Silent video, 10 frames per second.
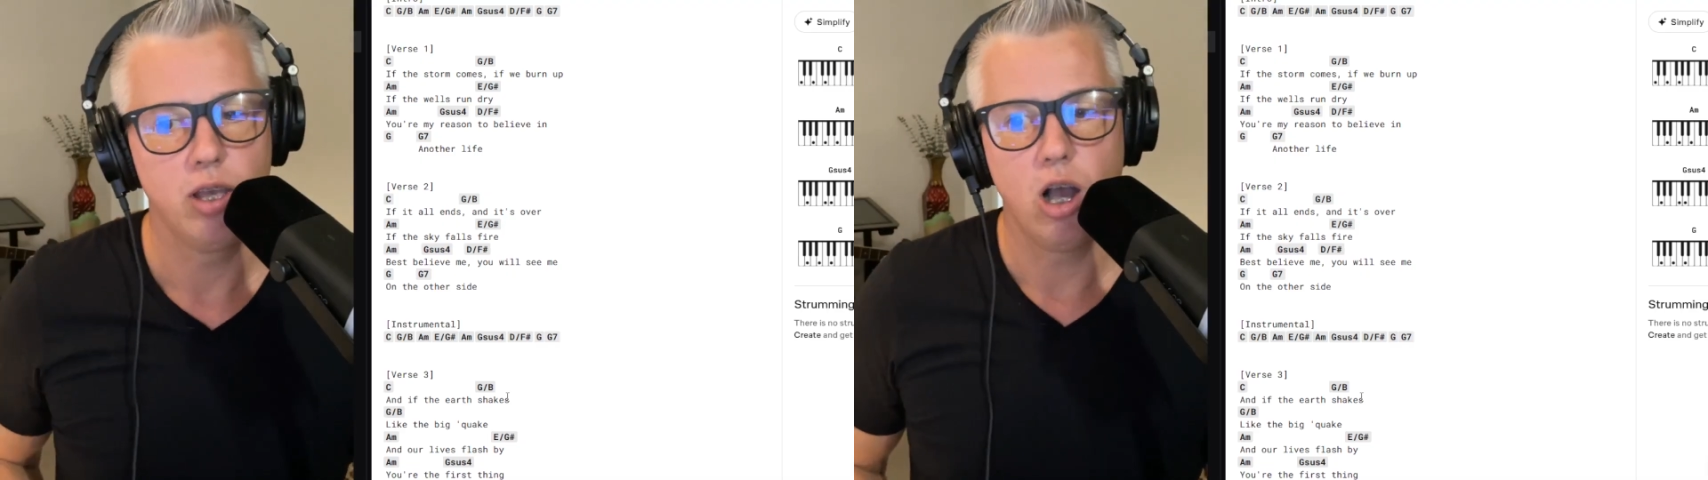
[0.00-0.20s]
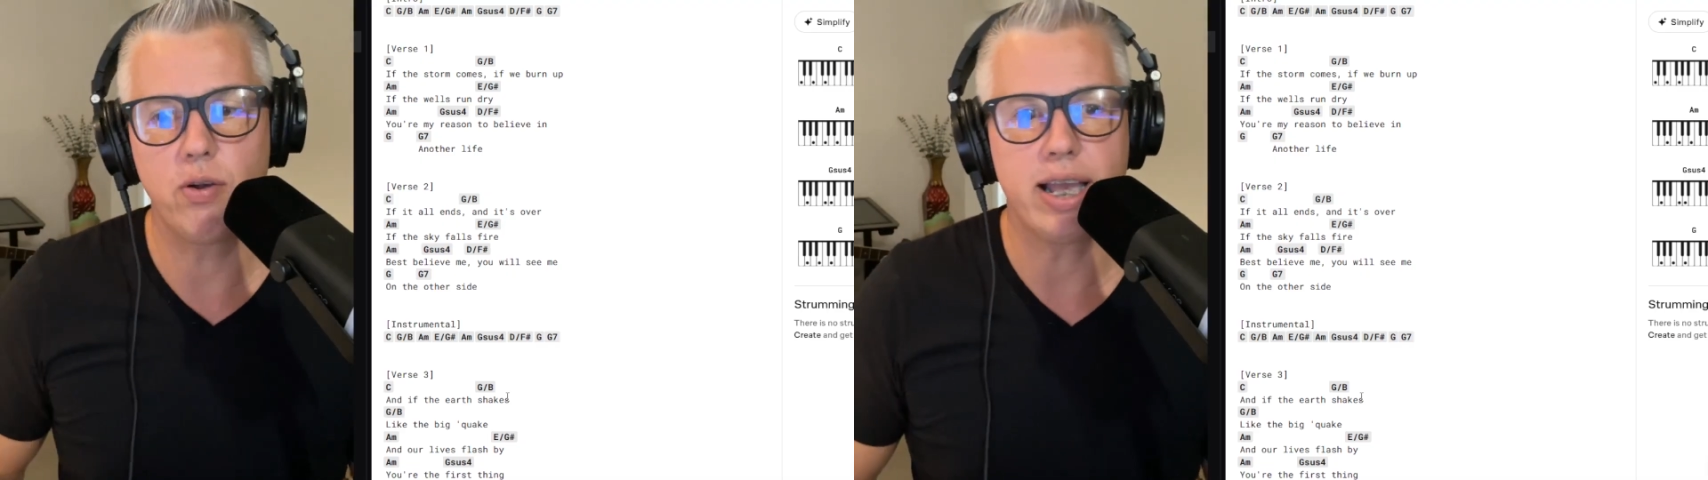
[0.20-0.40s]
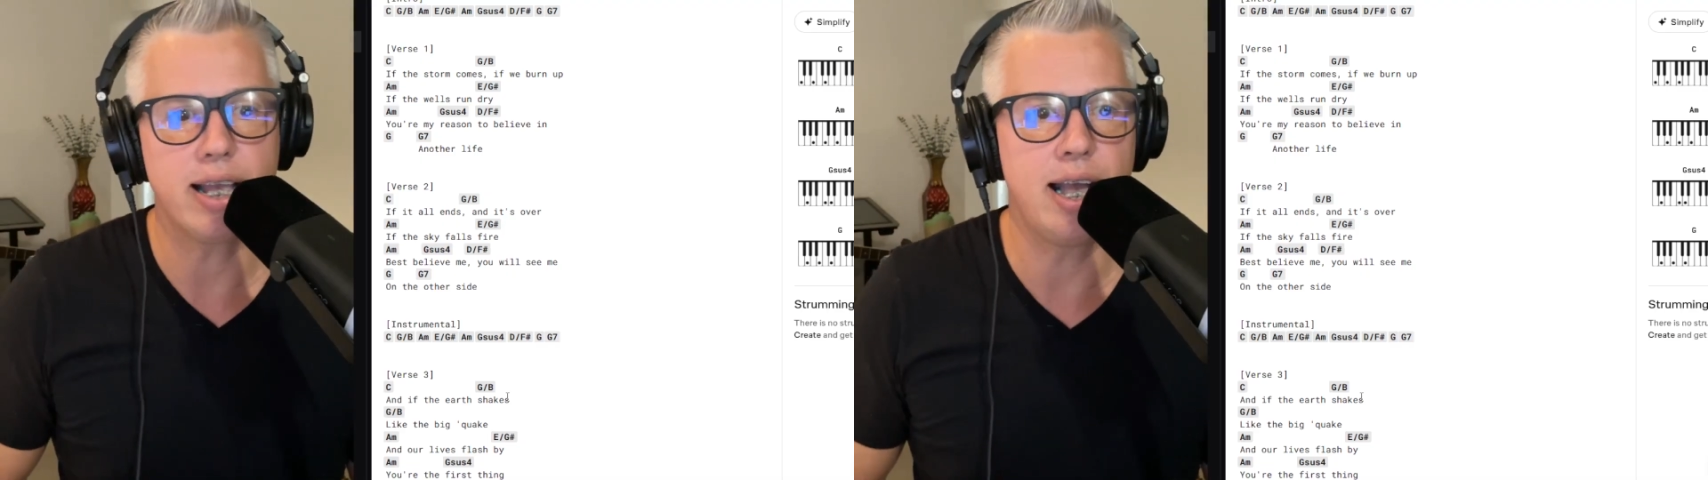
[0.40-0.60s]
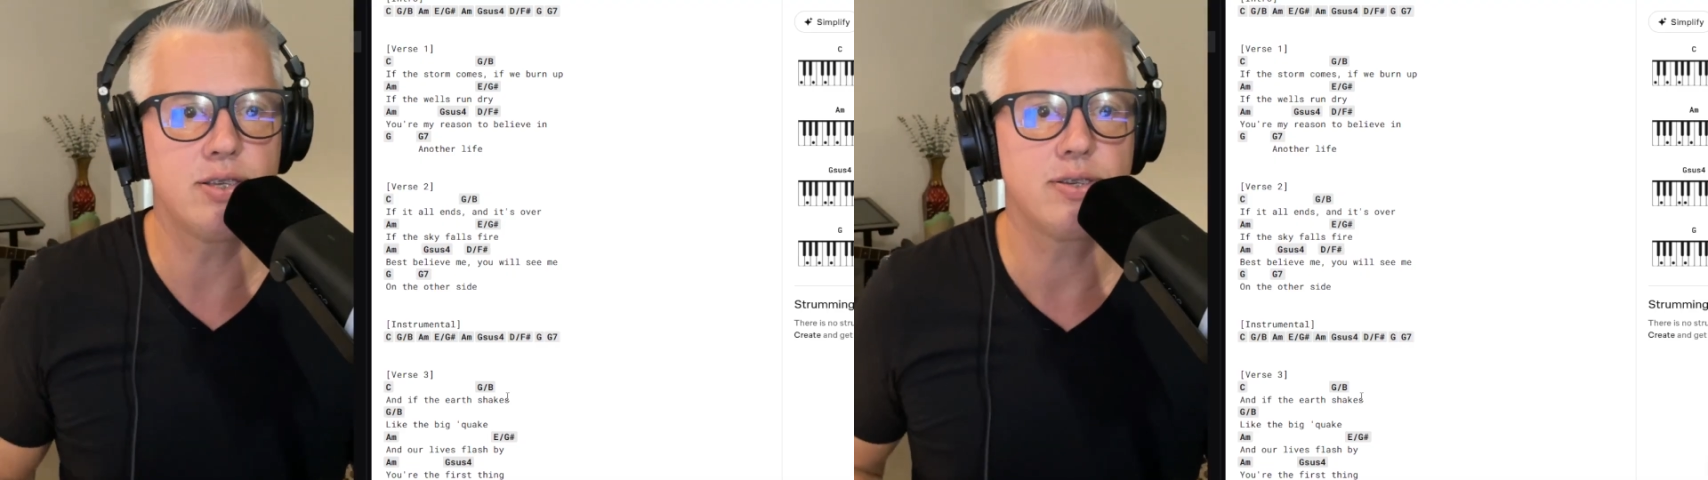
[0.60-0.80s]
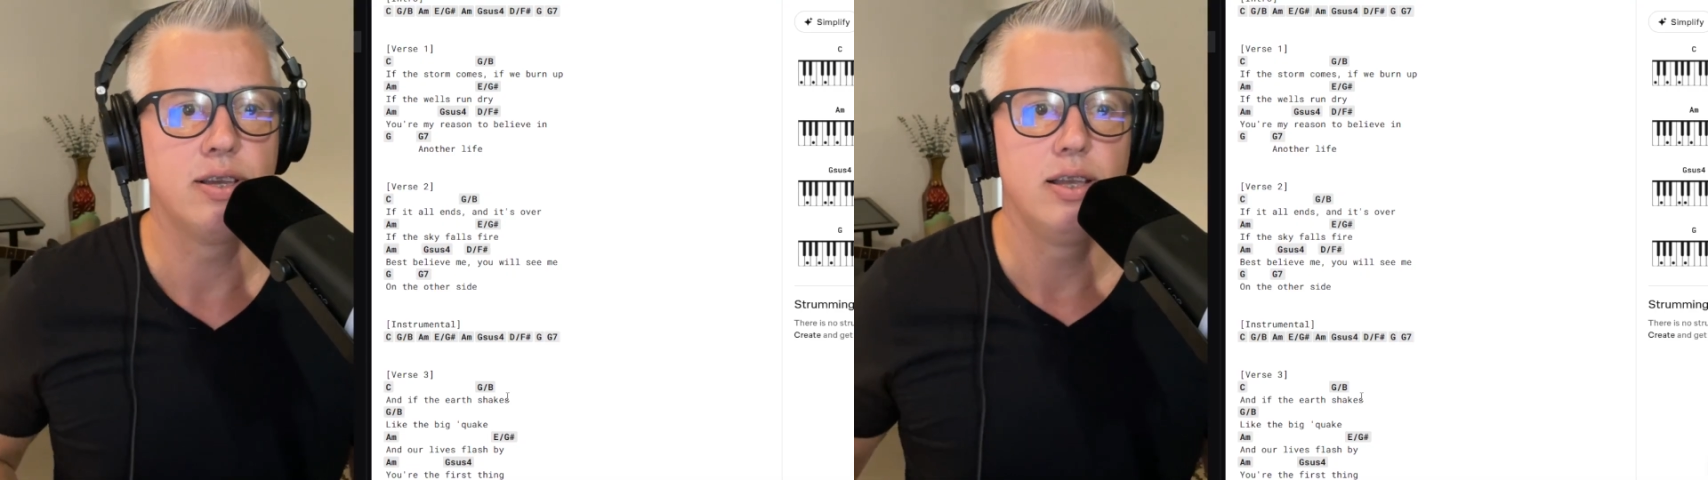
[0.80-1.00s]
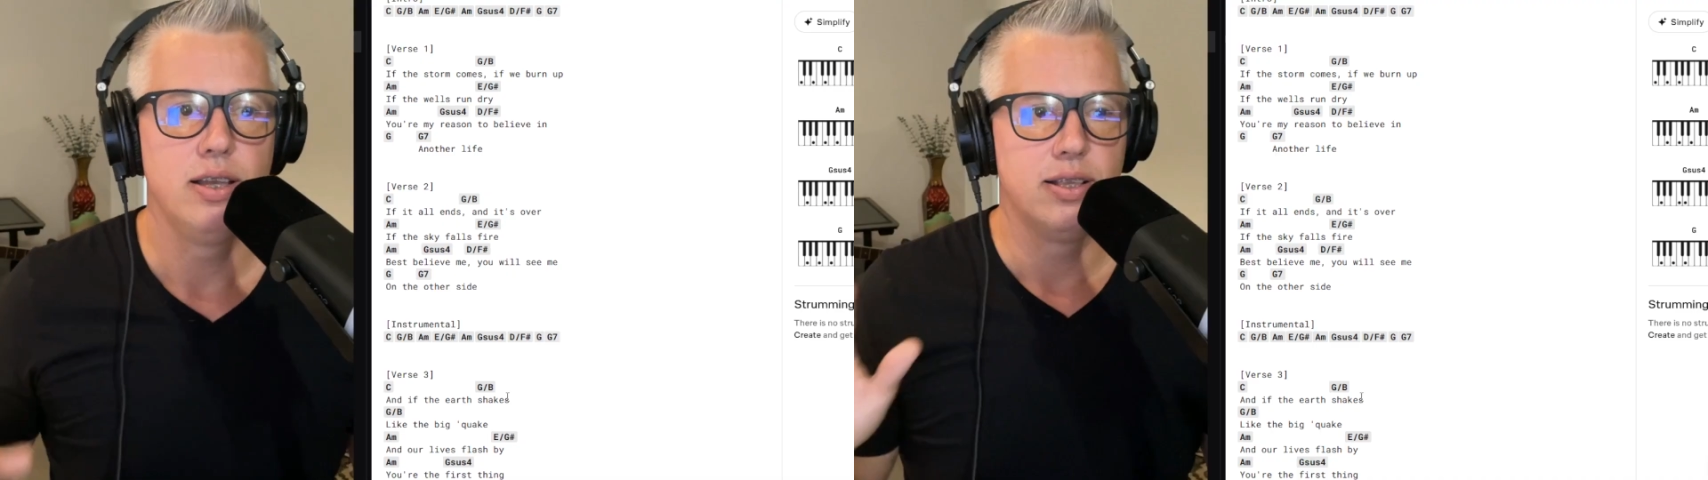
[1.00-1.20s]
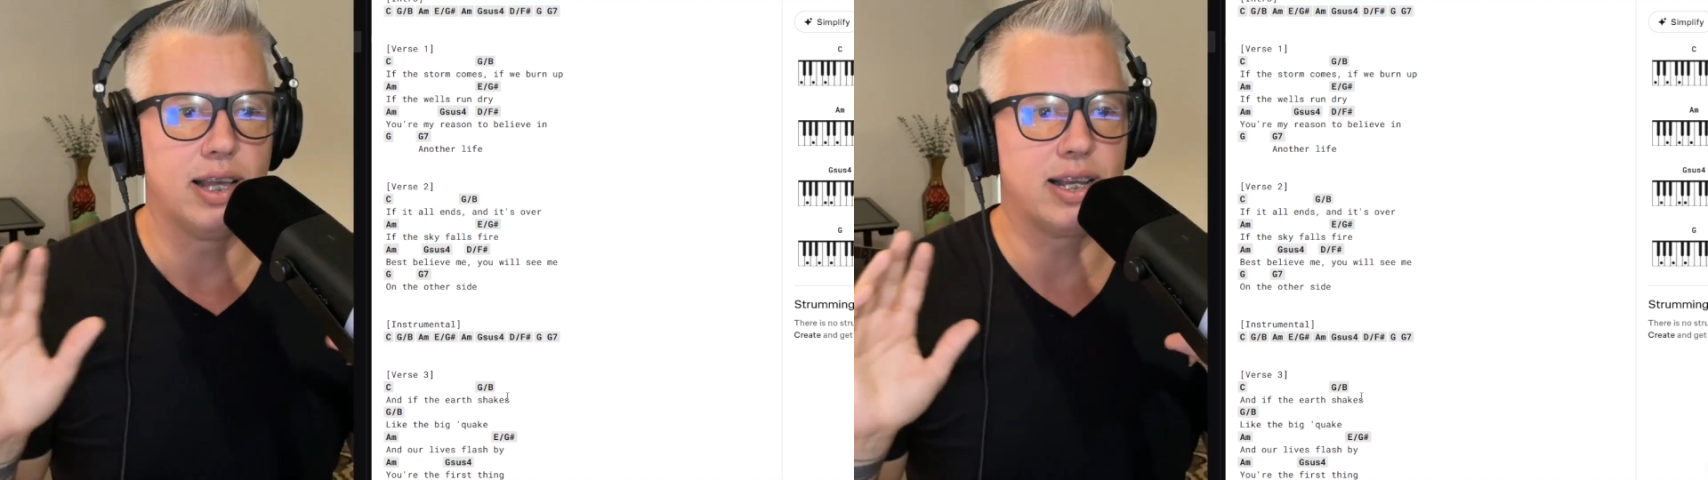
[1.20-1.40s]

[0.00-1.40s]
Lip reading: Okay, guys. Like I